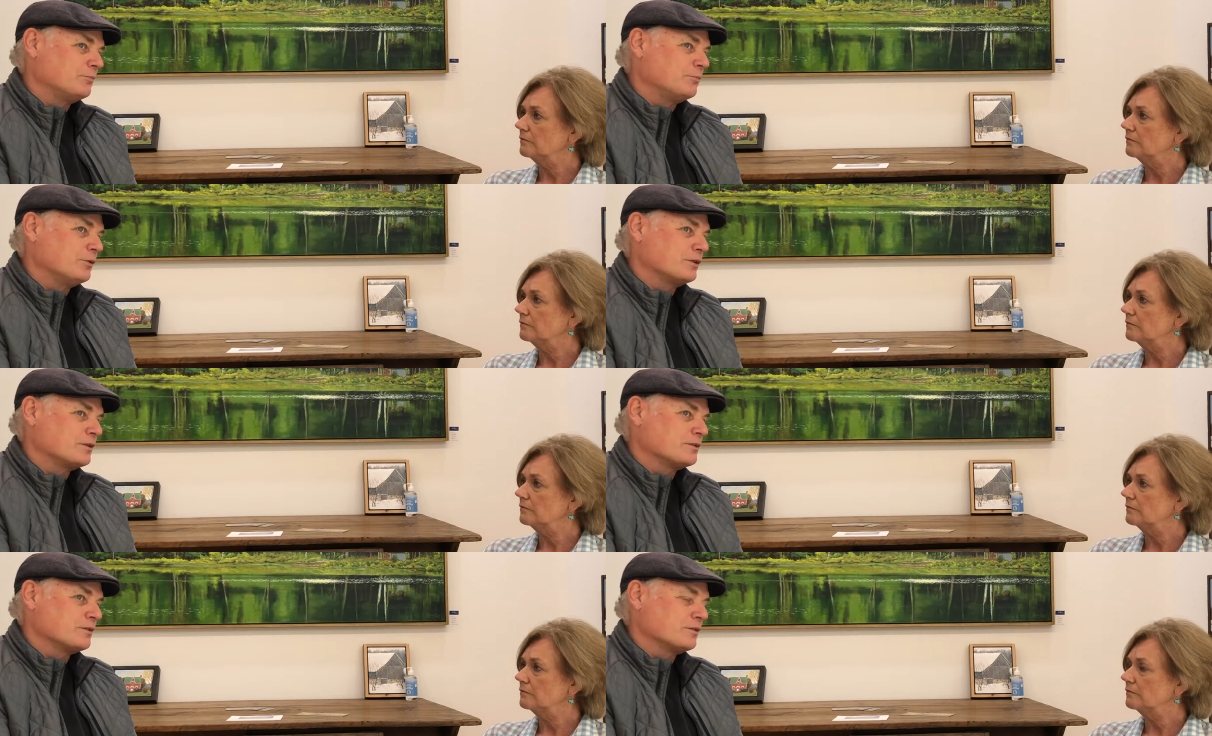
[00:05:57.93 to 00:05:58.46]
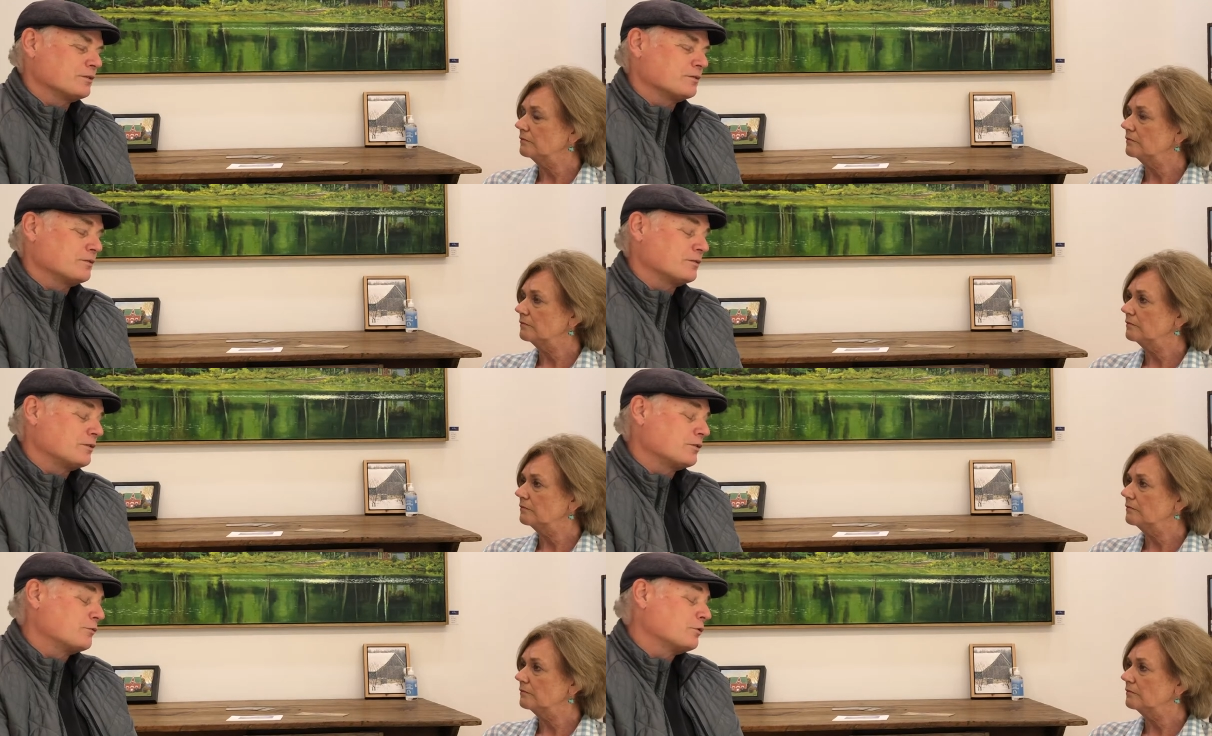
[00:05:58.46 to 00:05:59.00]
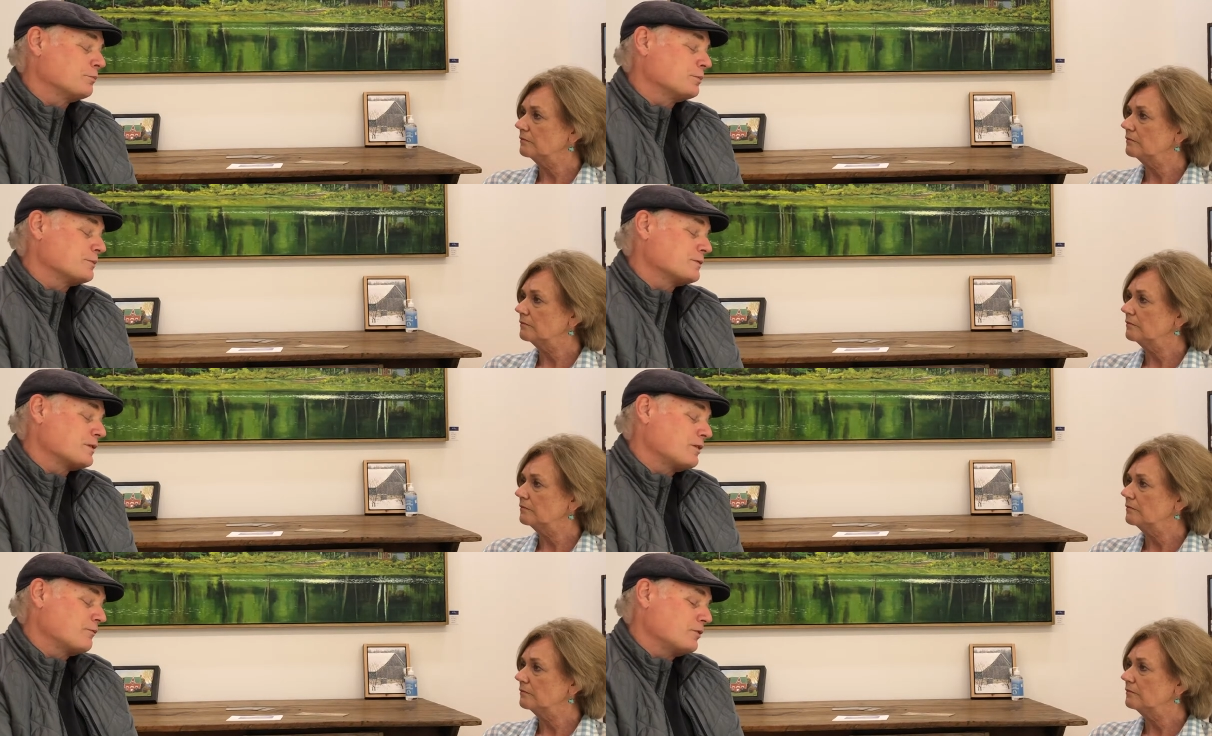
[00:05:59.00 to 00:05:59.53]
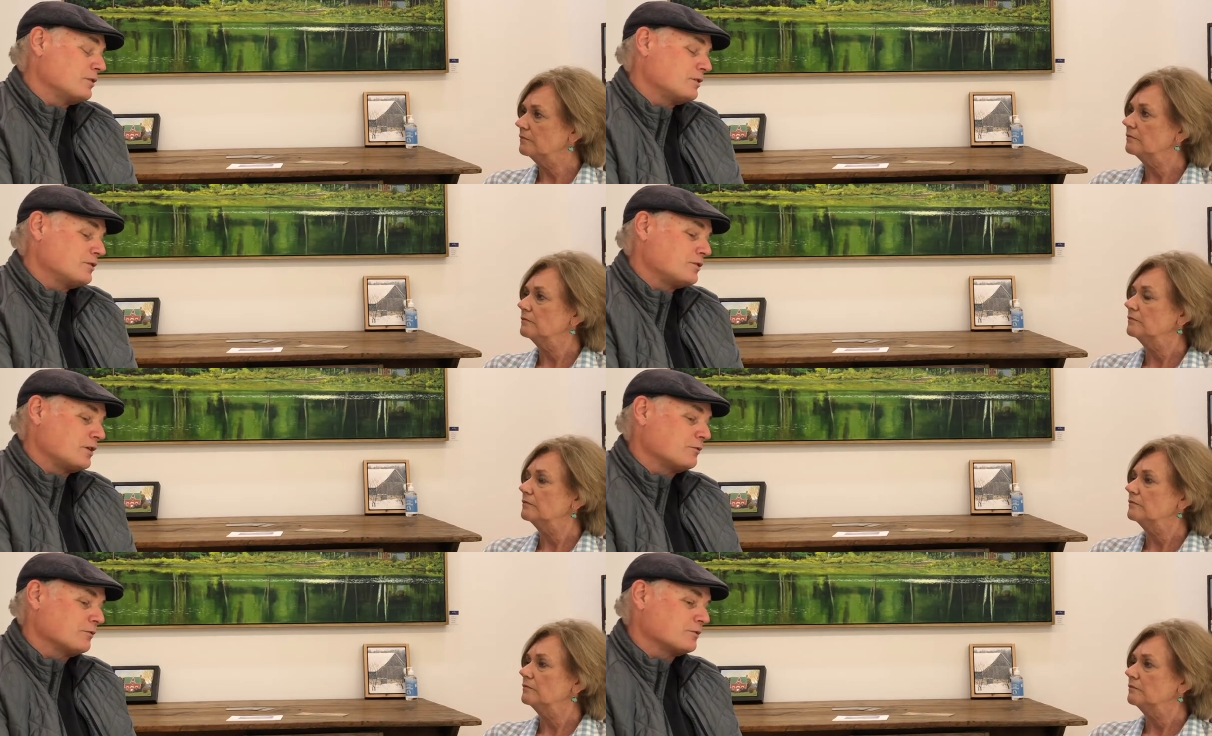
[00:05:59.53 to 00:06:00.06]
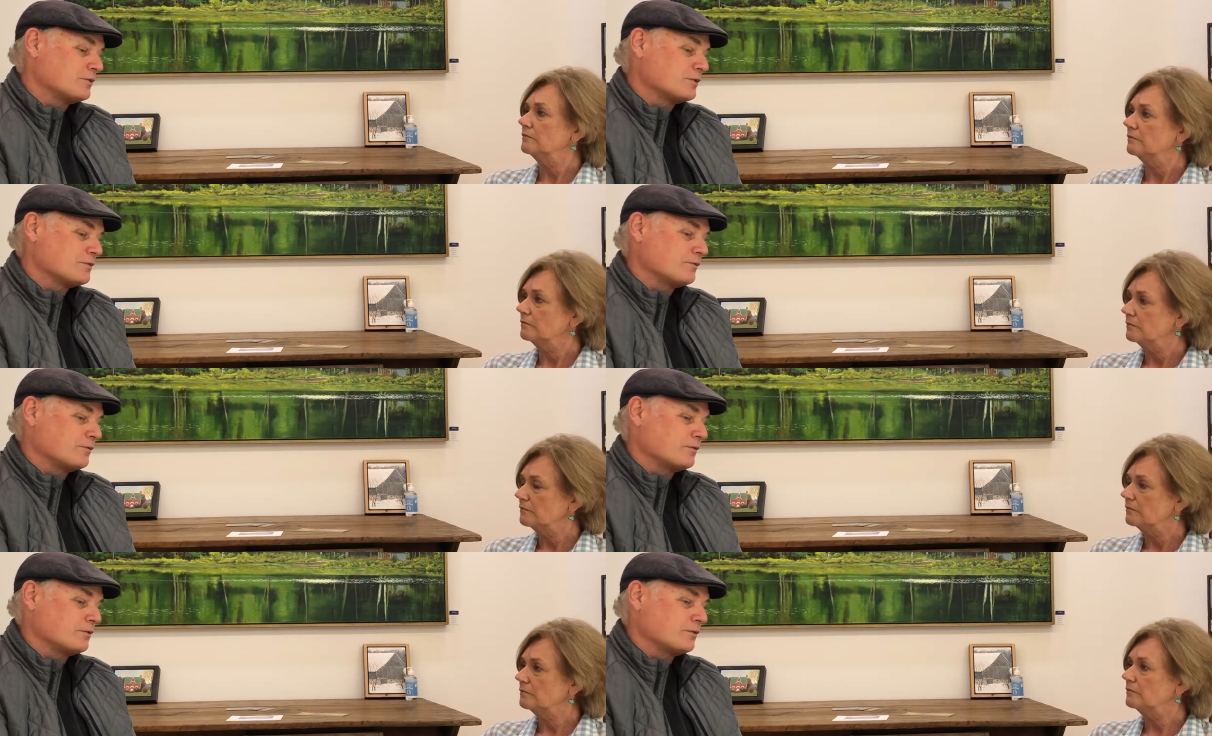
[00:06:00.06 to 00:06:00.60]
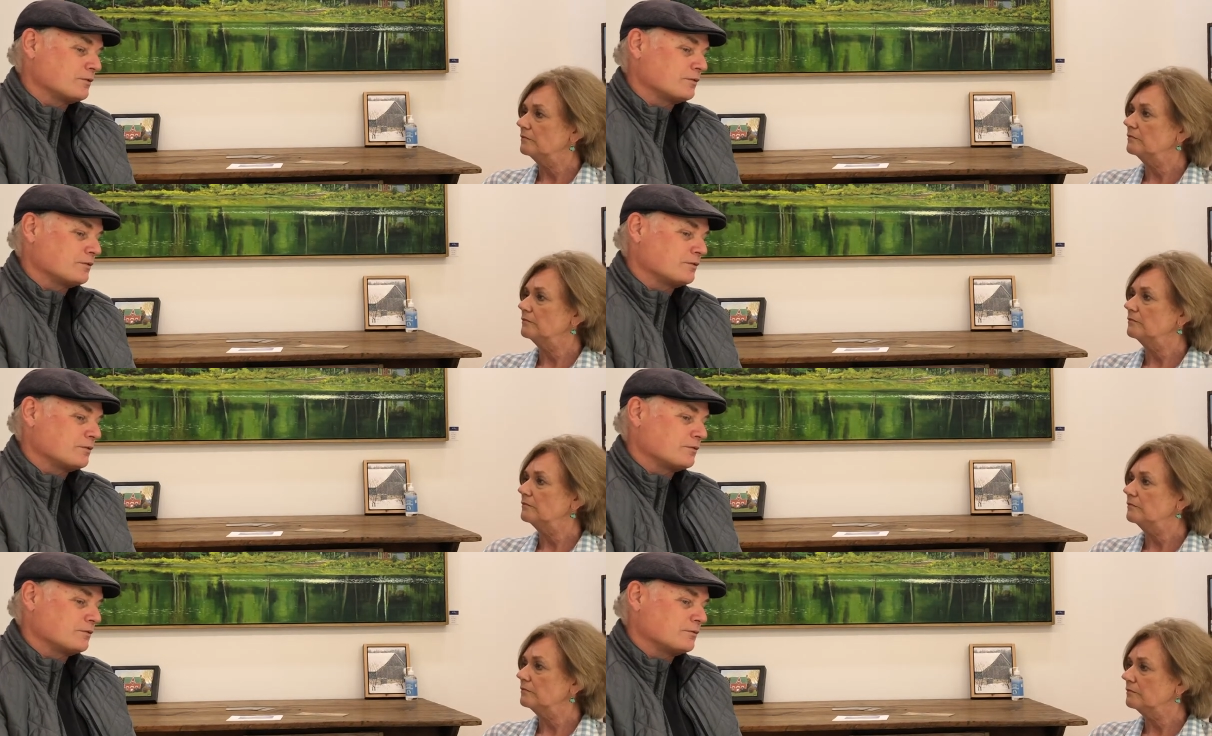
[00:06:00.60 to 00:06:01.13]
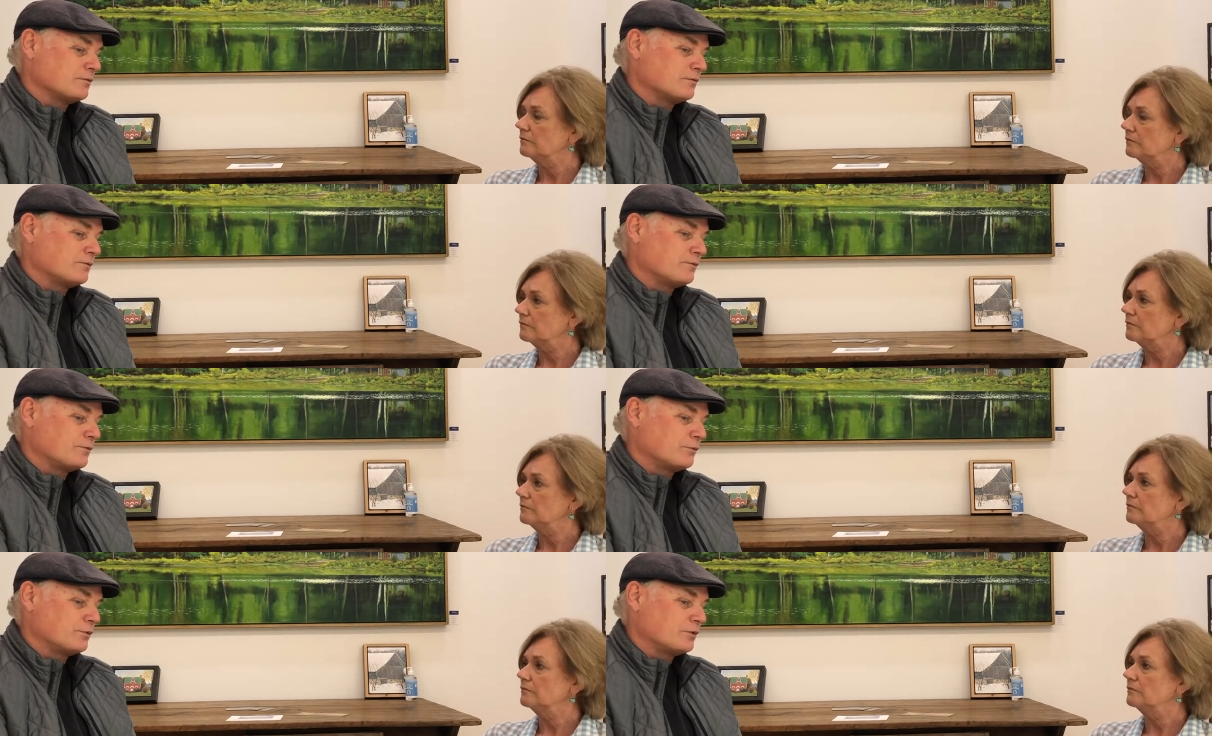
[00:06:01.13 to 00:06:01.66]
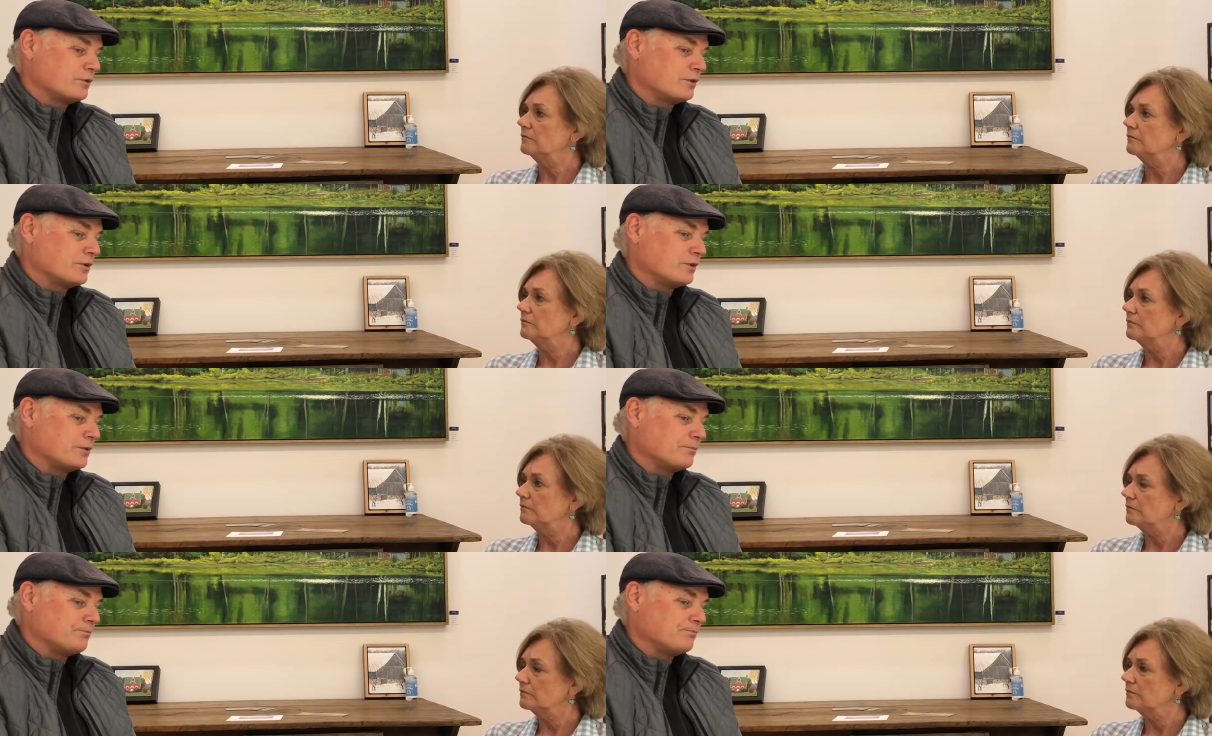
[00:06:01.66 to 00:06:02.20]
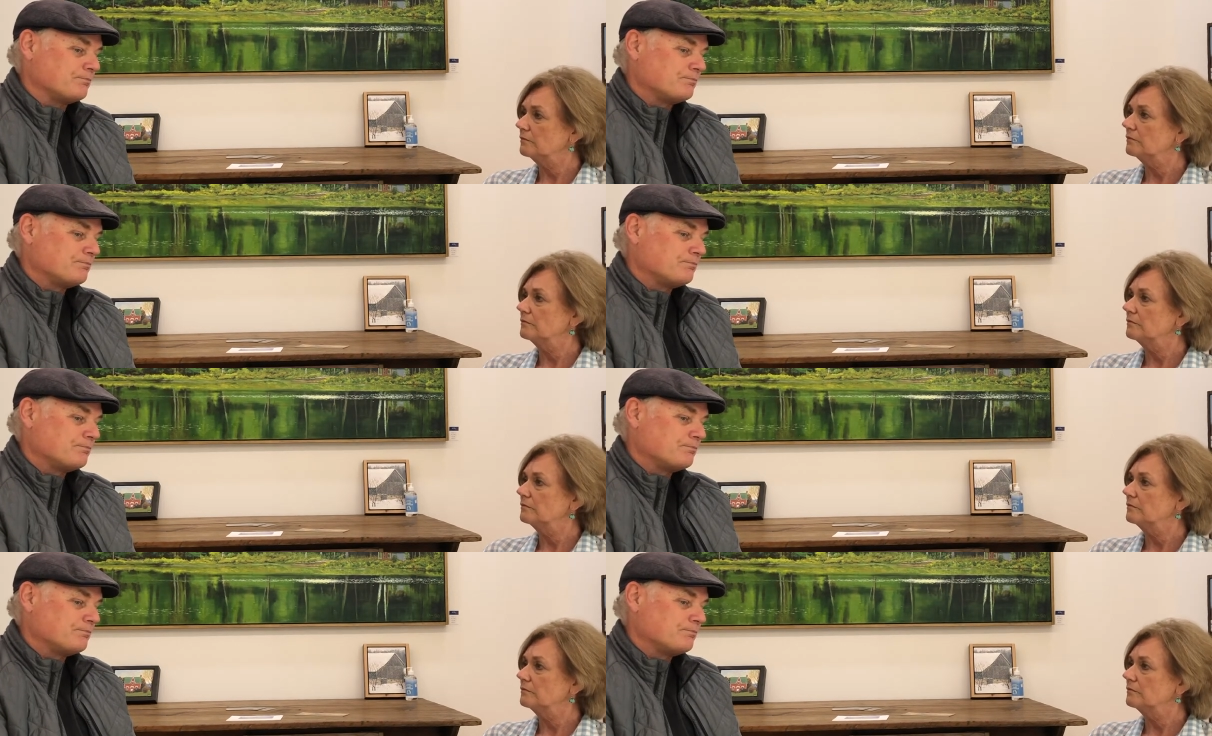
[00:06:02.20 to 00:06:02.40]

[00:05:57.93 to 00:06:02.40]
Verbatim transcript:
Speaker 1: books on the Group of Seven in general just for for um,